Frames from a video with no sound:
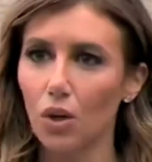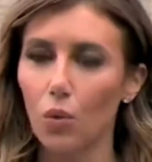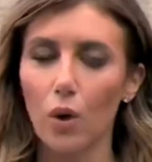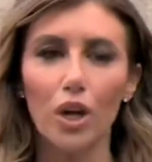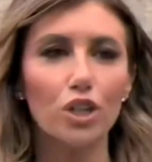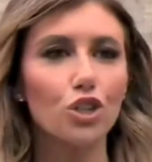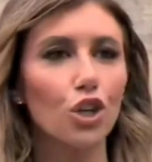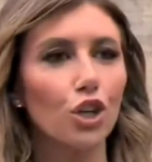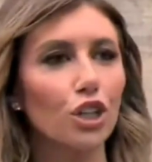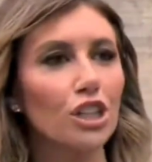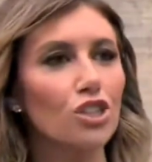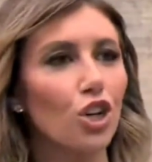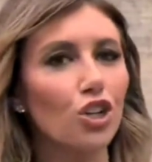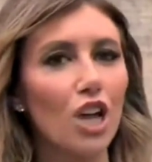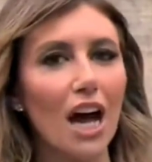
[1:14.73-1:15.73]
where
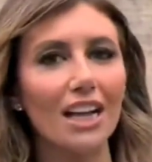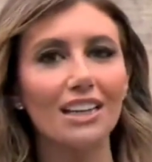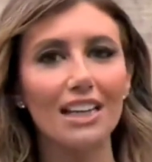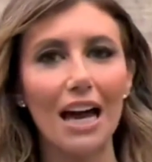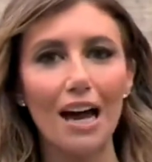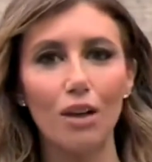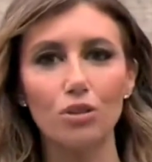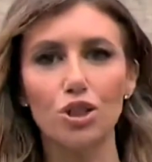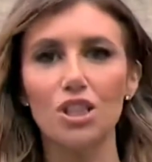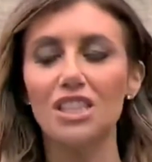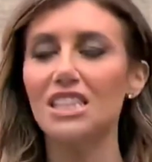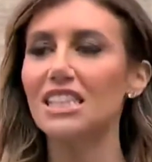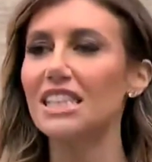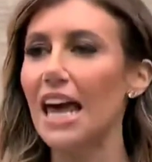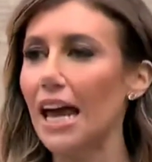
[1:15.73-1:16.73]
attorneys are not allowed to
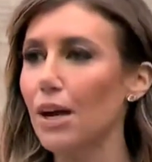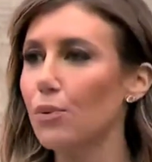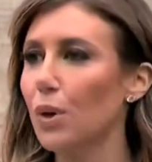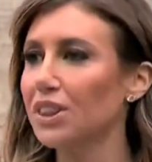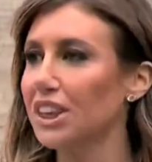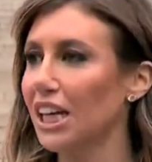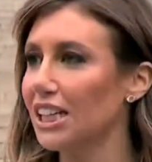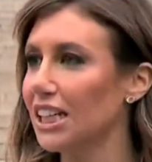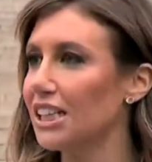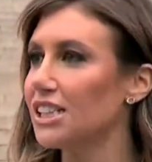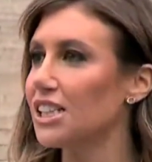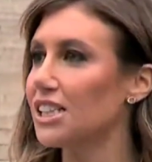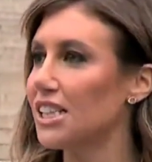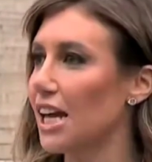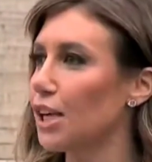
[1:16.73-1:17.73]
say what they need
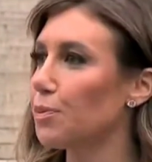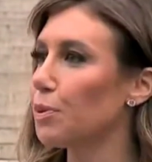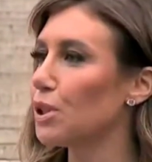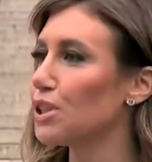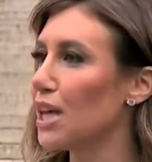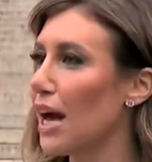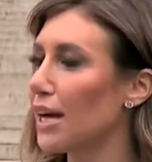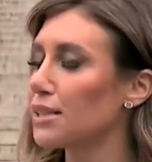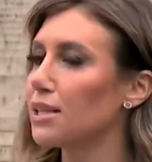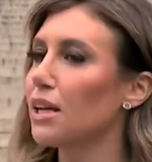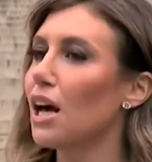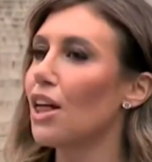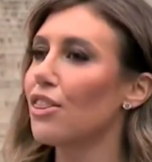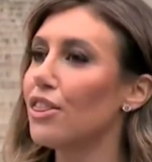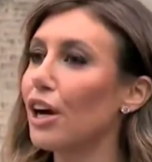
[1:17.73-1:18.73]
to say to protect
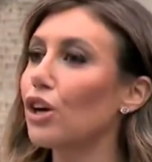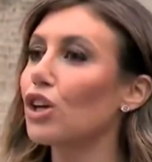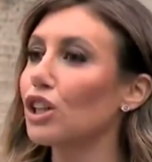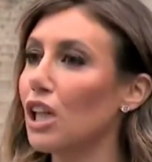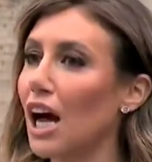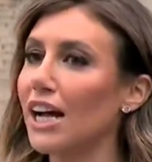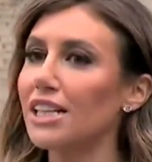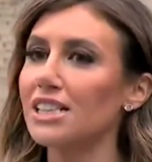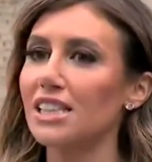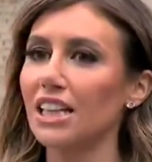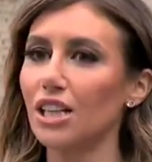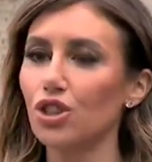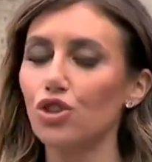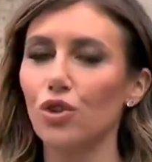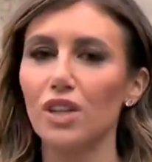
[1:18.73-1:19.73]
their clients'
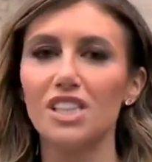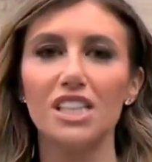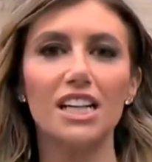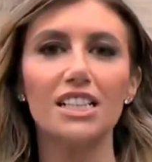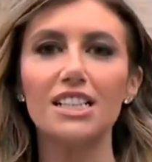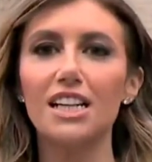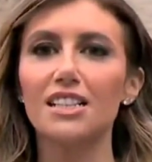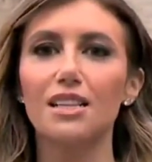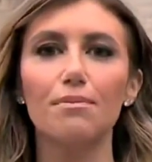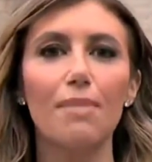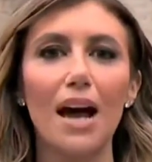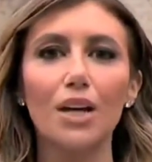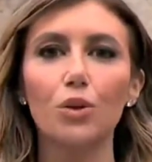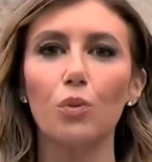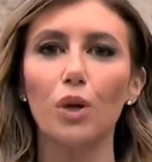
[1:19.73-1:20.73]
interests, it doesn't
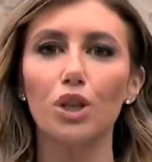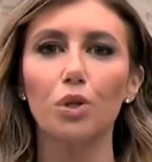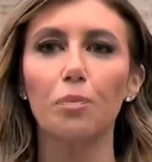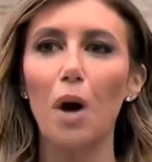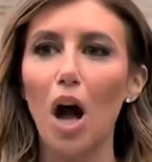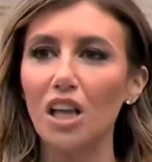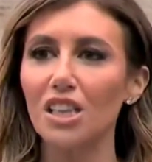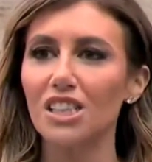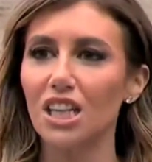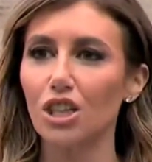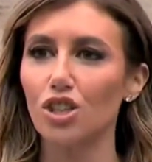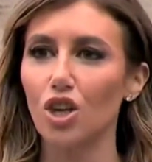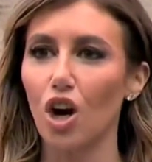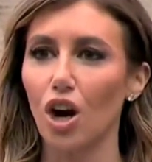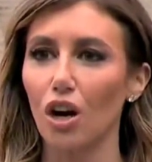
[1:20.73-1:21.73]
matter what your
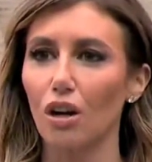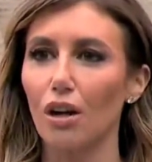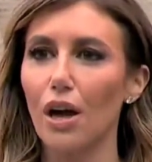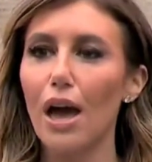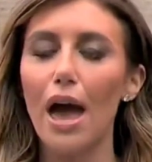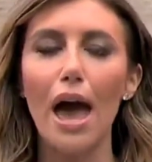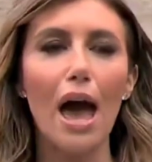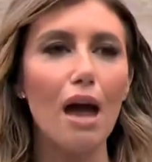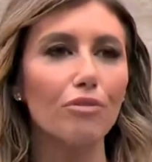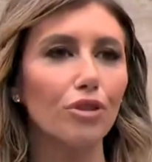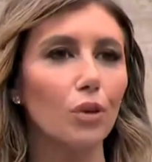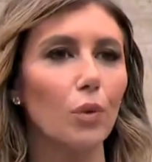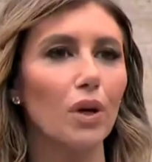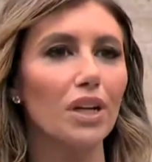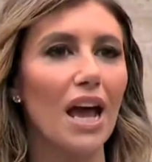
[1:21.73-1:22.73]
politics are.
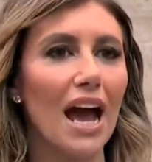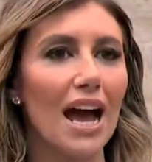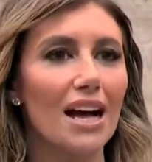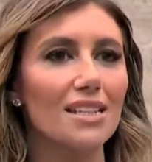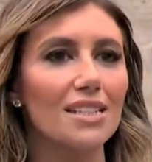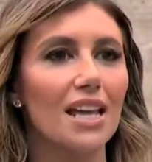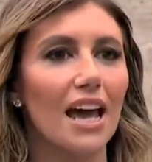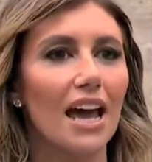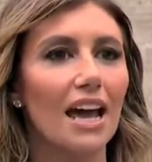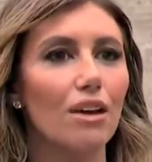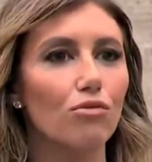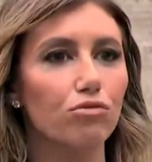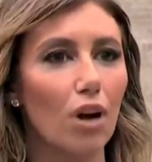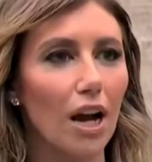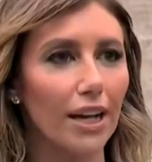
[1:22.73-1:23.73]
Everyone has
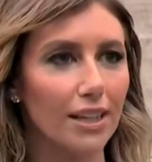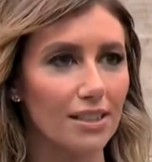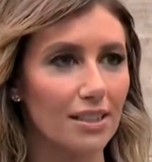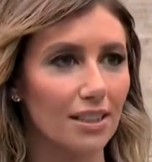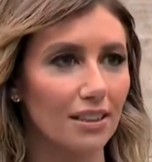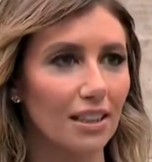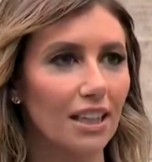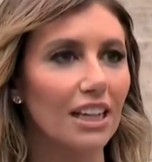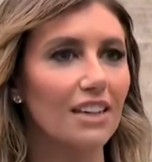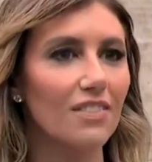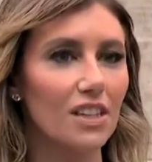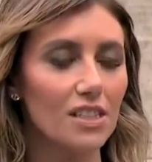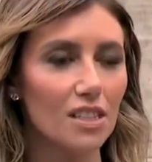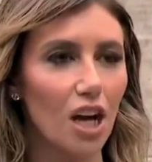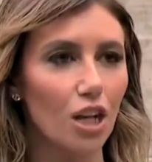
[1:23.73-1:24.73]
a right in
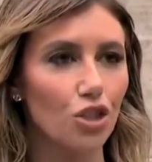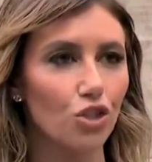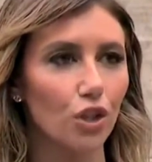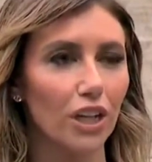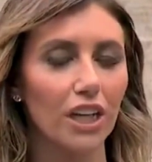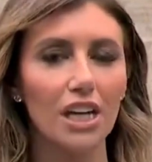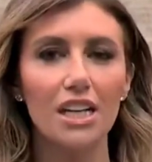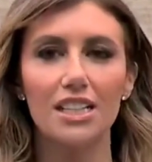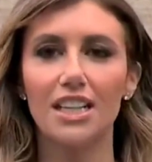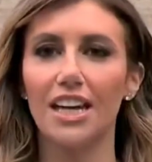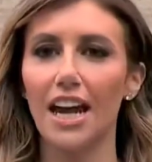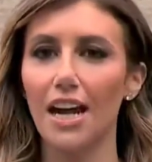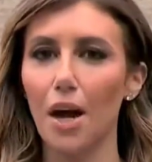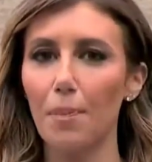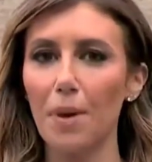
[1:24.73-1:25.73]
this country to
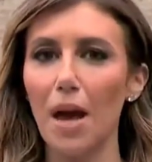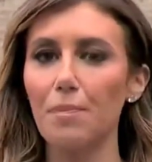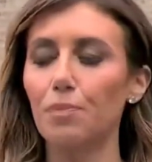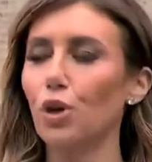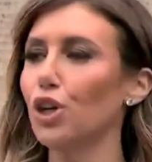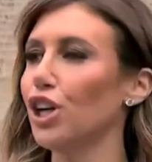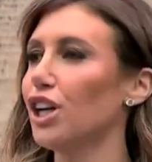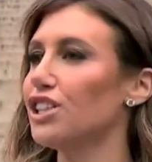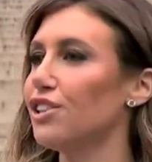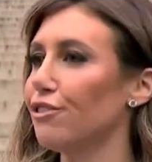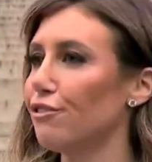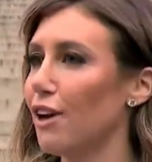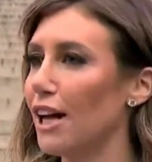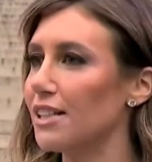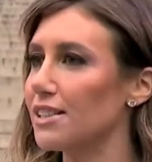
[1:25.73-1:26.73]
get up and put a
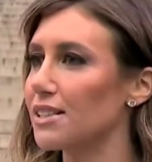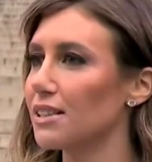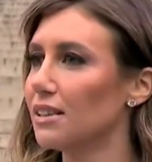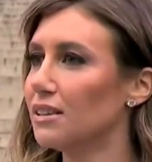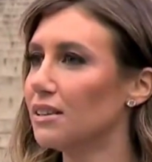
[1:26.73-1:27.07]
defense.